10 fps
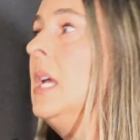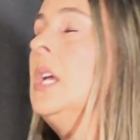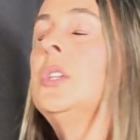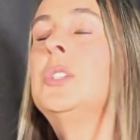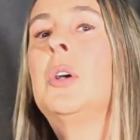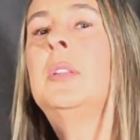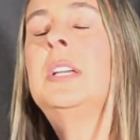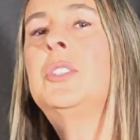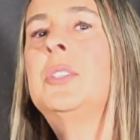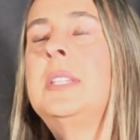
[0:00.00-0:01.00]
So
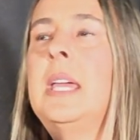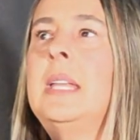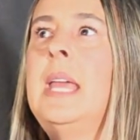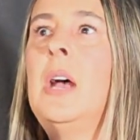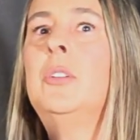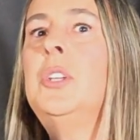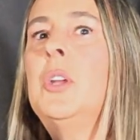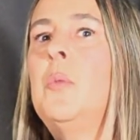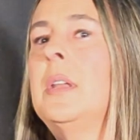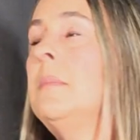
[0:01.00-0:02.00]
let's just say now you
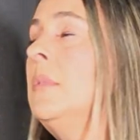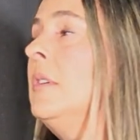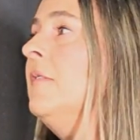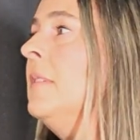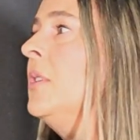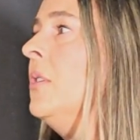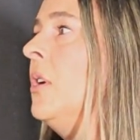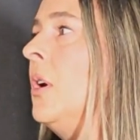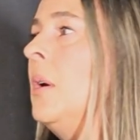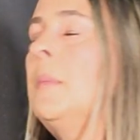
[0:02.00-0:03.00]
don't want to move from your
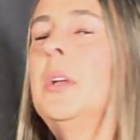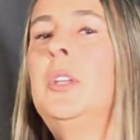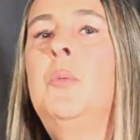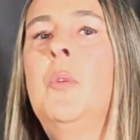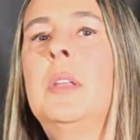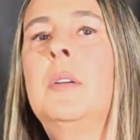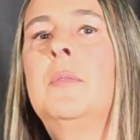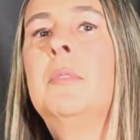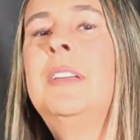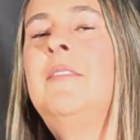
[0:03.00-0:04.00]
home, you want to
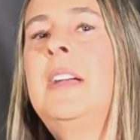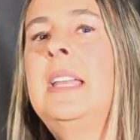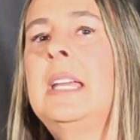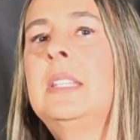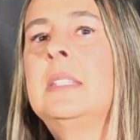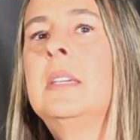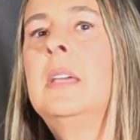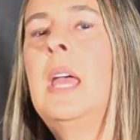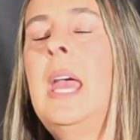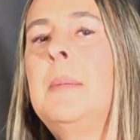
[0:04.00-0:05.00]
refinance
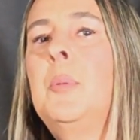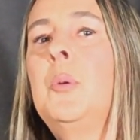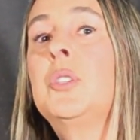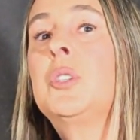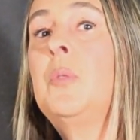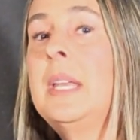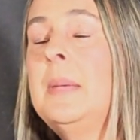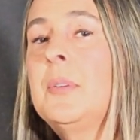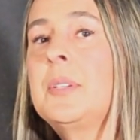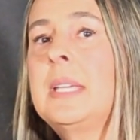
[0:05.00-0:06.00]
and pull
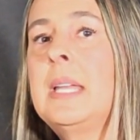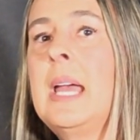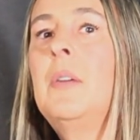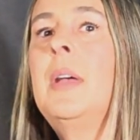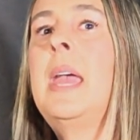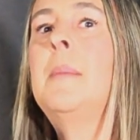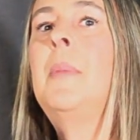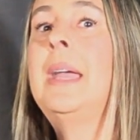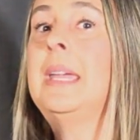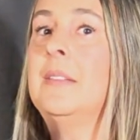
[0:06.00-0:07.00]
20% out and
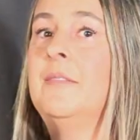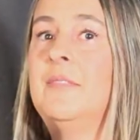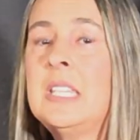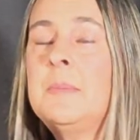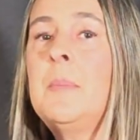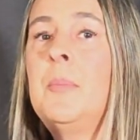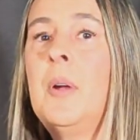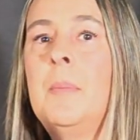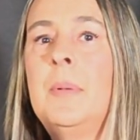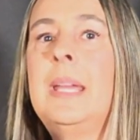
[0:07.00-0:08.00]
buy an investment
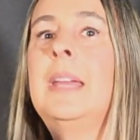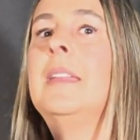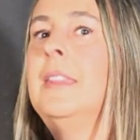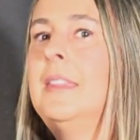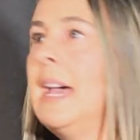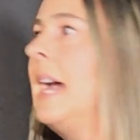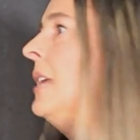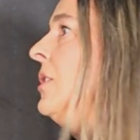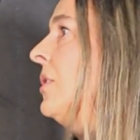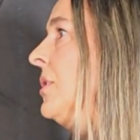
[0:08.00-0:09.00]
property. That
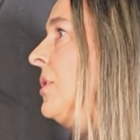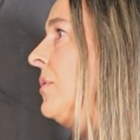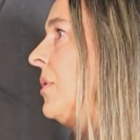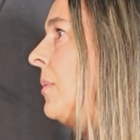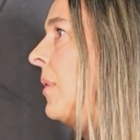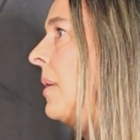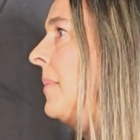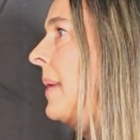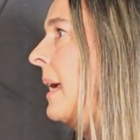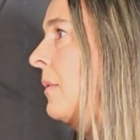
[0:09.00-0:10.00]
you could do no problem,
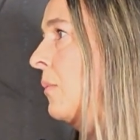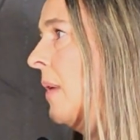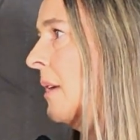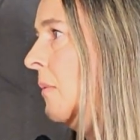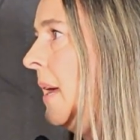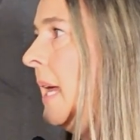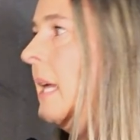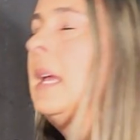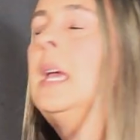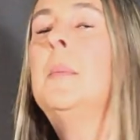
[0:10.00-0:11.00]
right away.
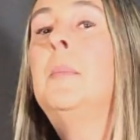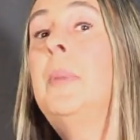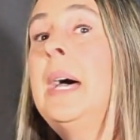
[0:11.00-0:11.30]
But